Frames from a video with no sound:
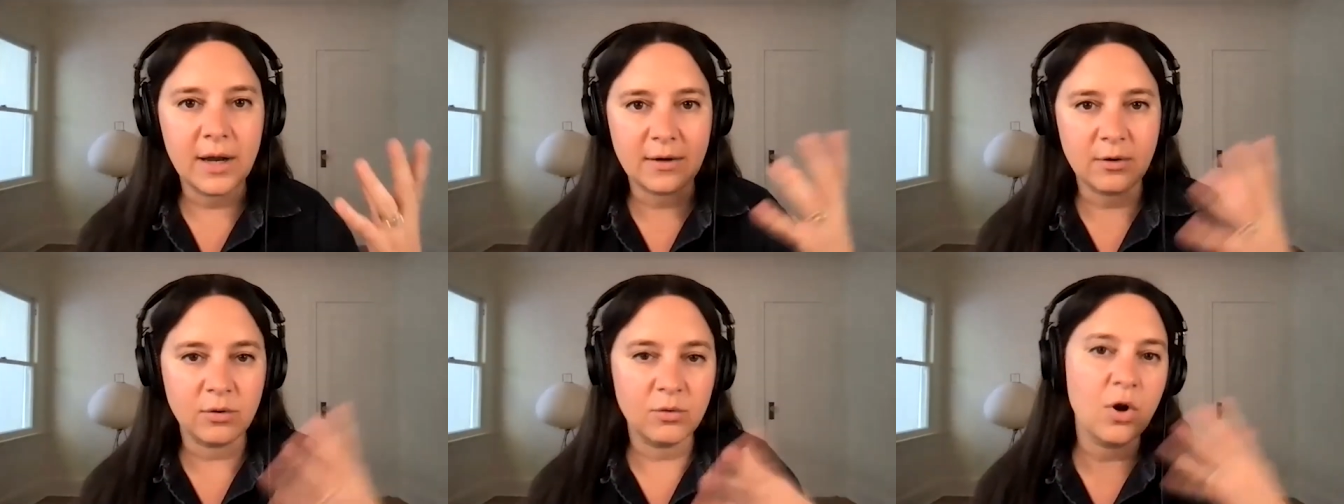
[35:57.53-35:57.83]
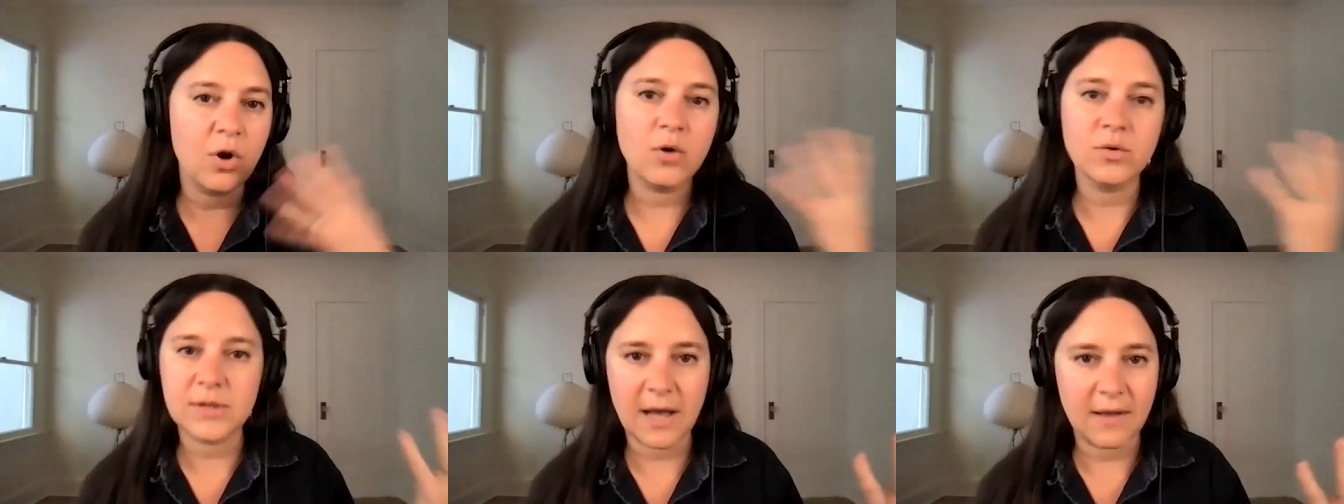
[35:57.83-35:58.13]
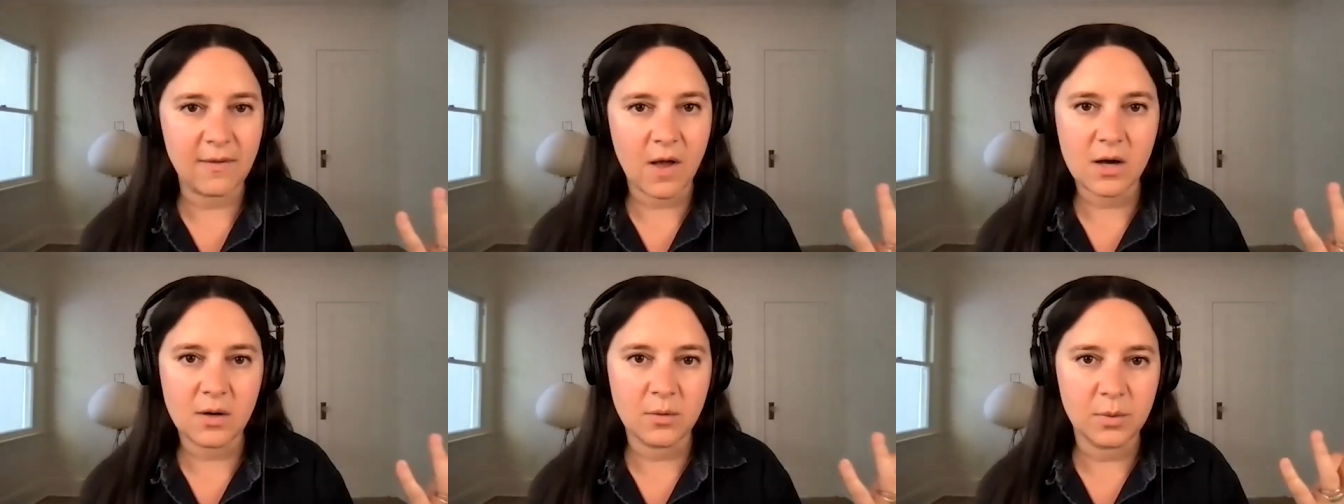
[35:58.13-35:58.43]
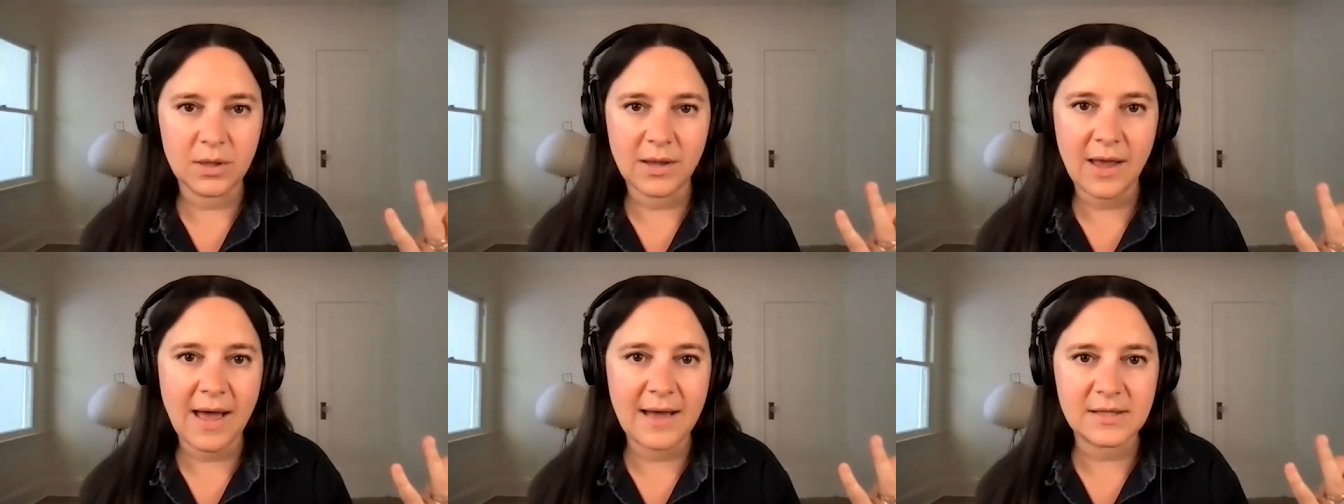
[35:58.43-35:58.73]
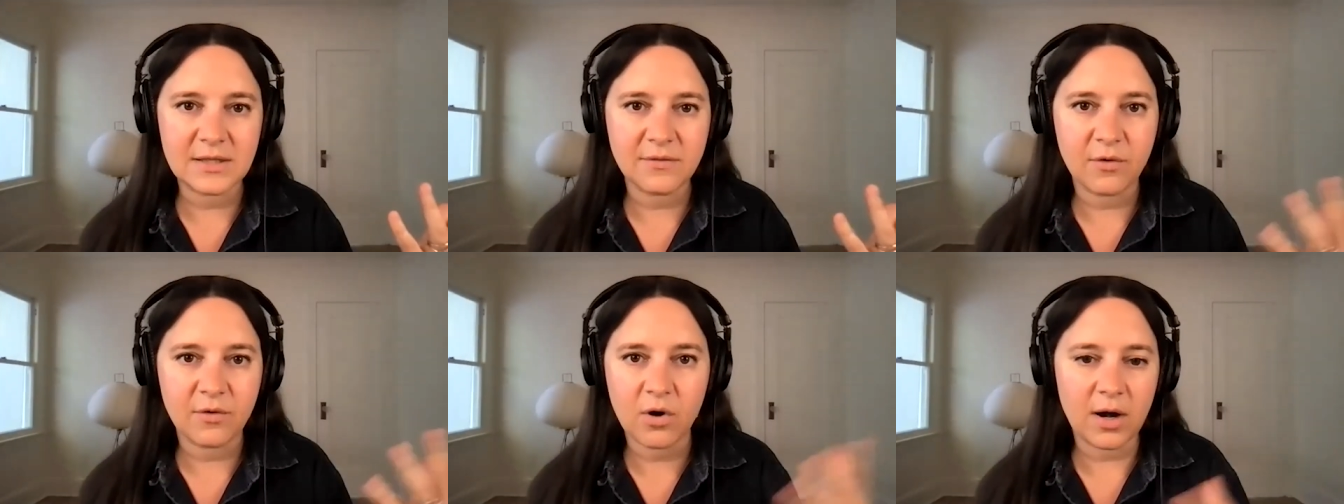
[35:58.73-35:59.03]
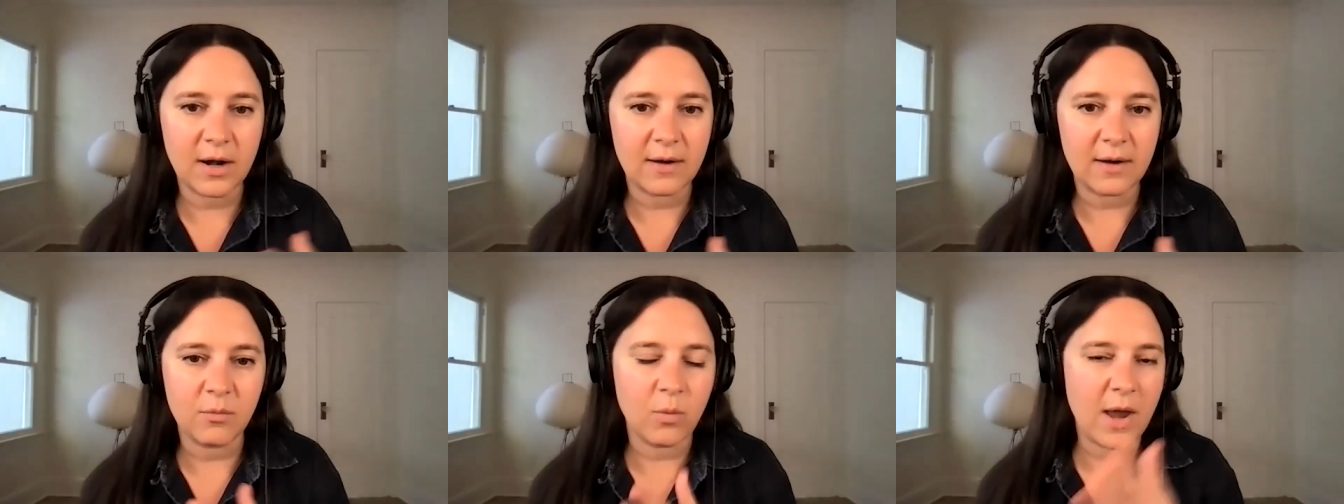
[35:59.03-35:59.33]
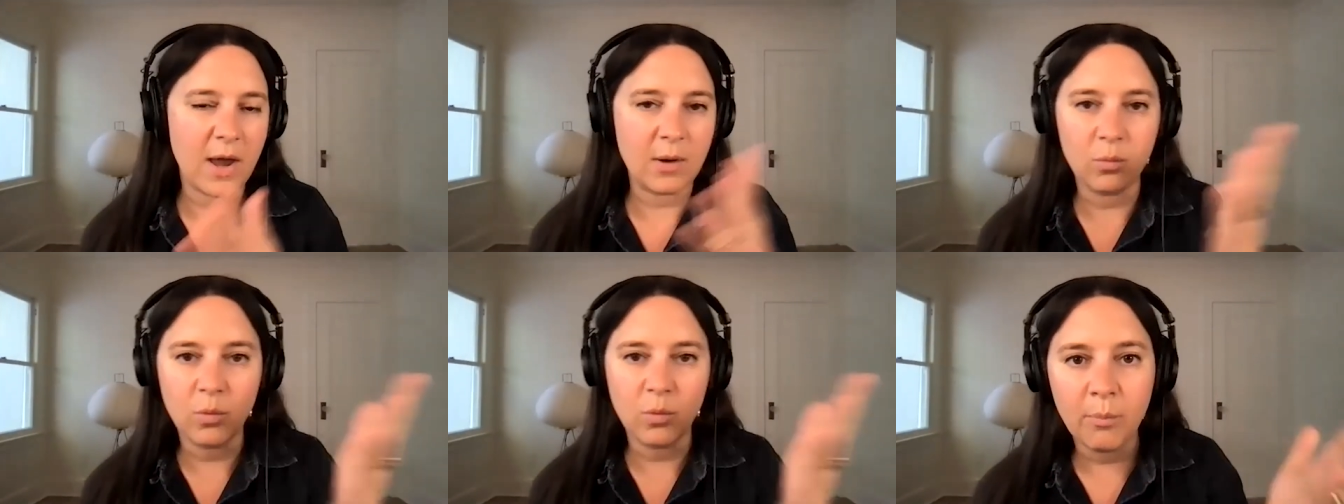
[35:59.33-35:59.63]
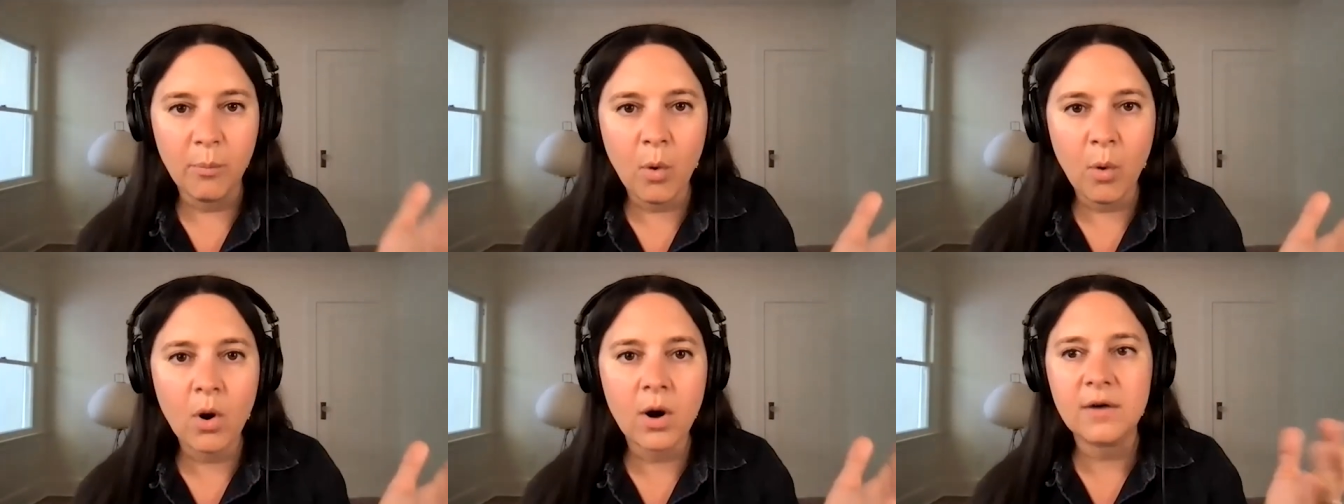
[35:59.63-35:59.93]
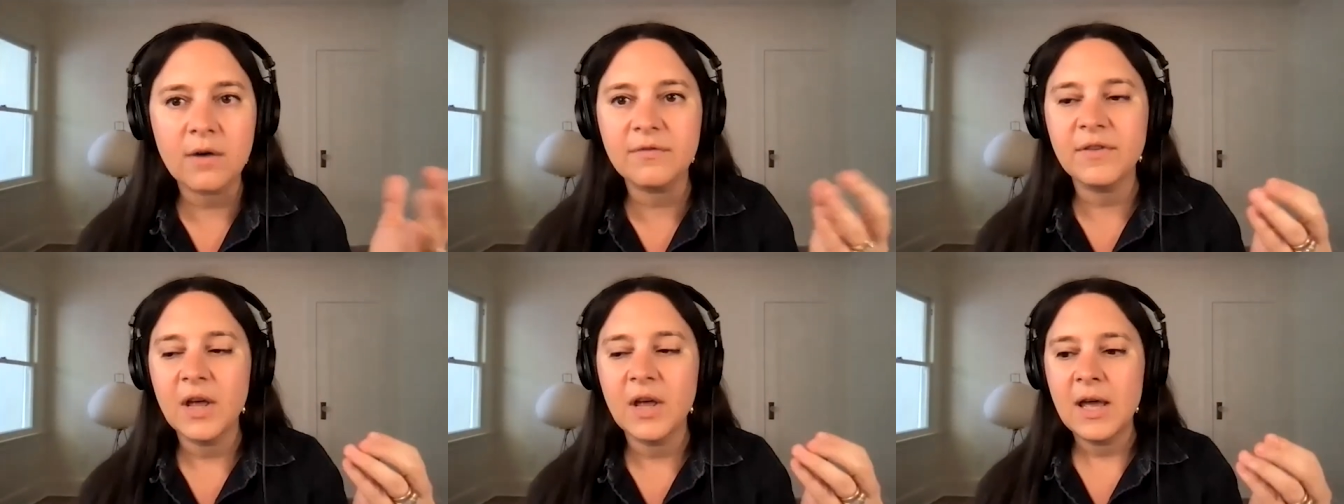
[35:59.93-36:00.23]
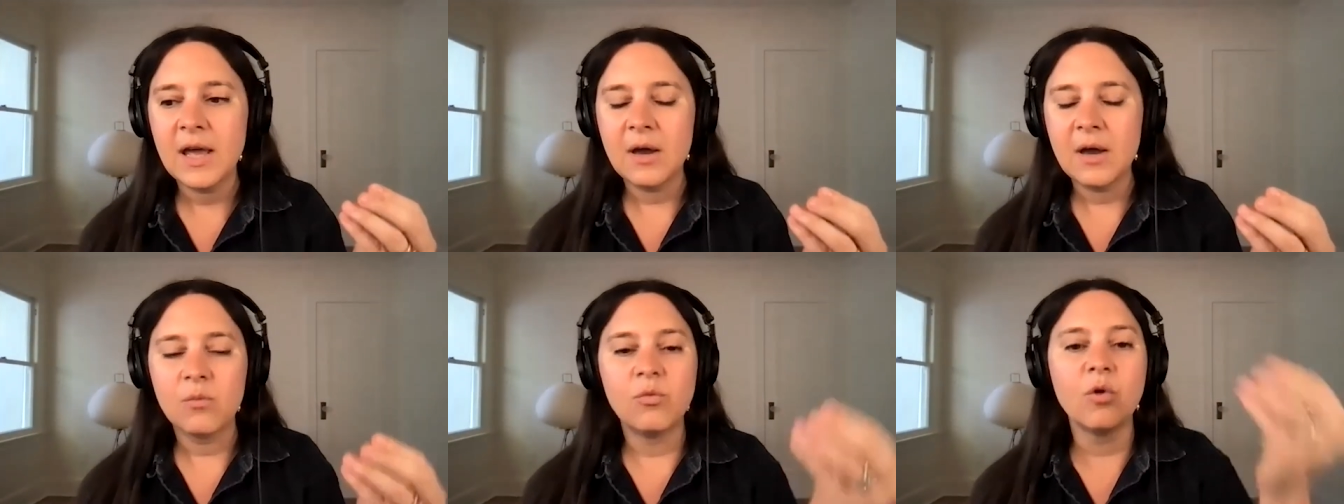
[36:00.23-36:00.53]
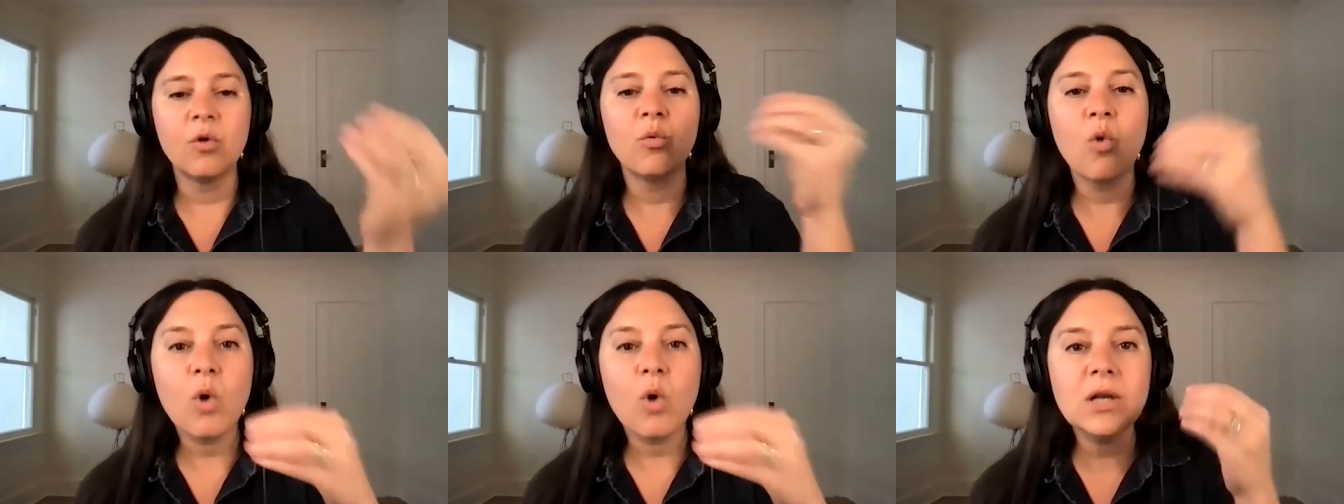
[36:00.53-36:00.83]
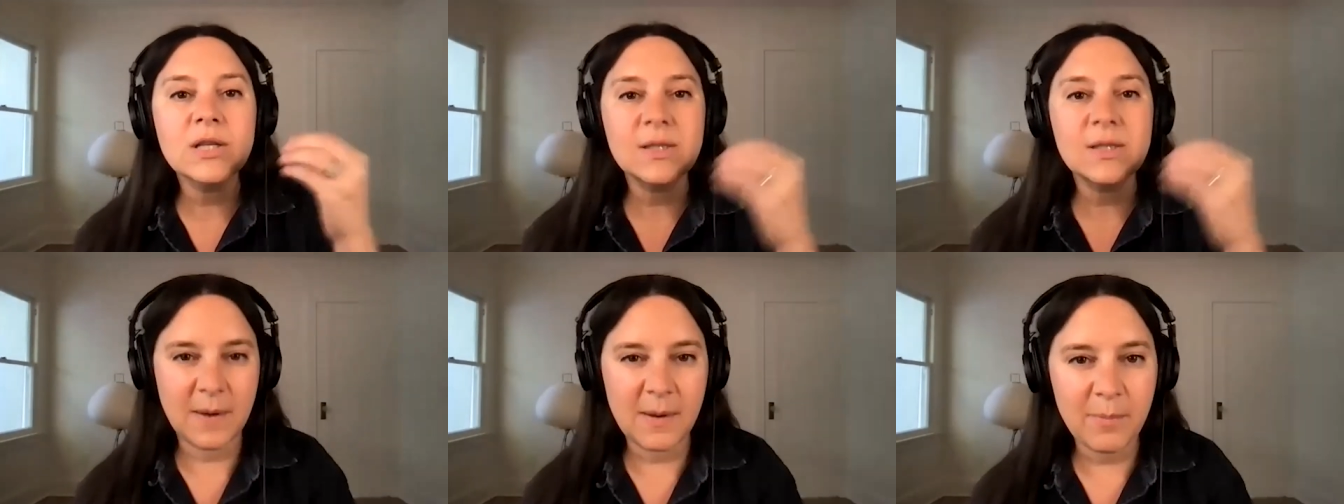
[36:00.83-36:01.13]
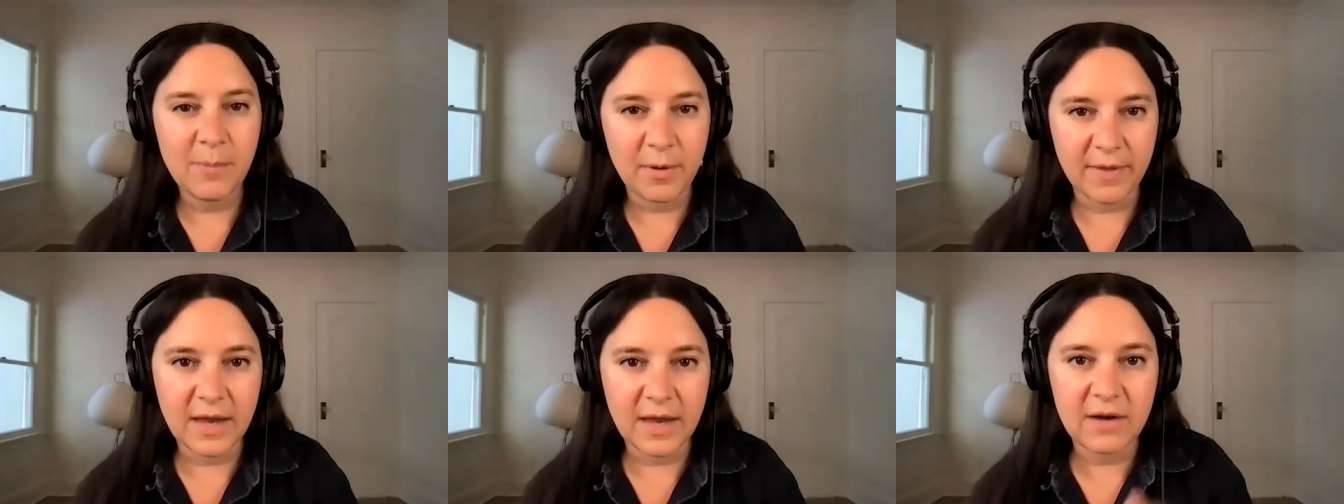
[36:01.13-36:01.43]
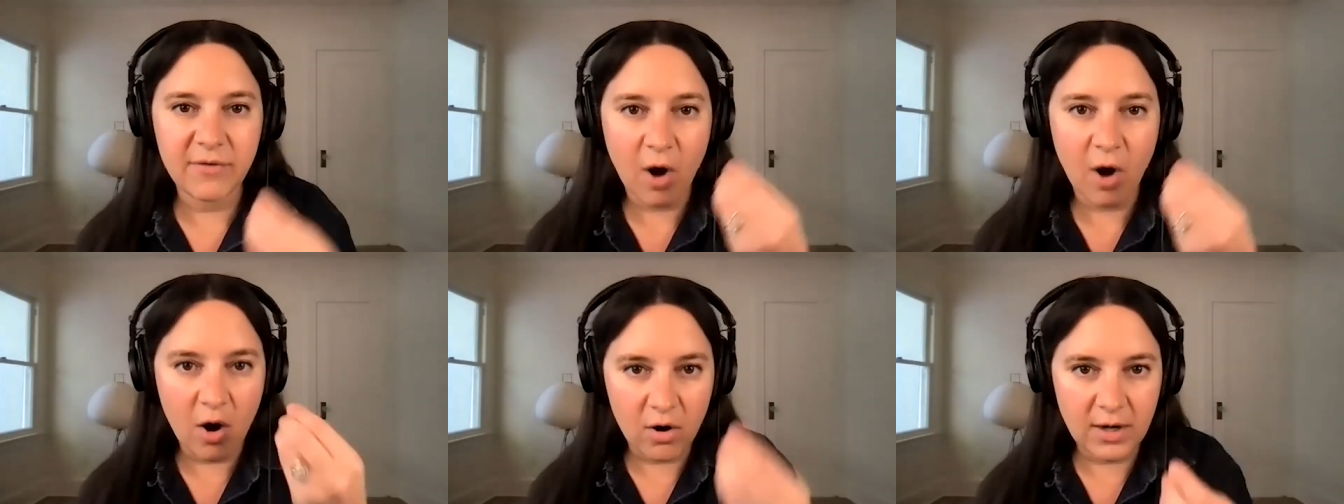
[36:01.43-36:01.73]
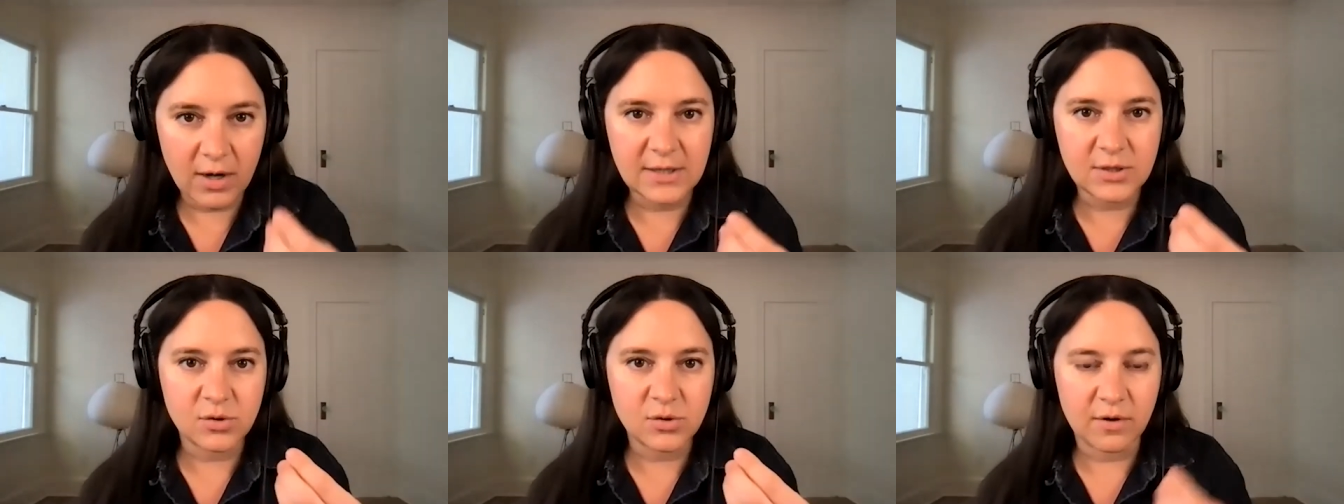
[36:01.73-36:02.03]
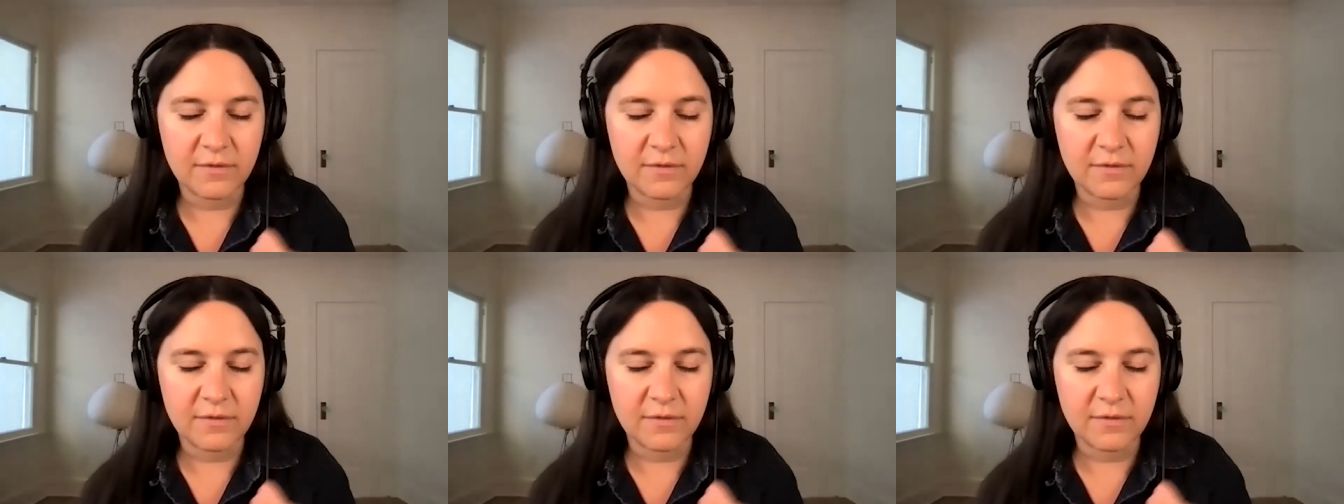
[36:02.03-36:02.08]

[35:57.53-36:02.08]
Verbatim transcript: and who knows how long it will last for and when it will morph, rewards people that have already sort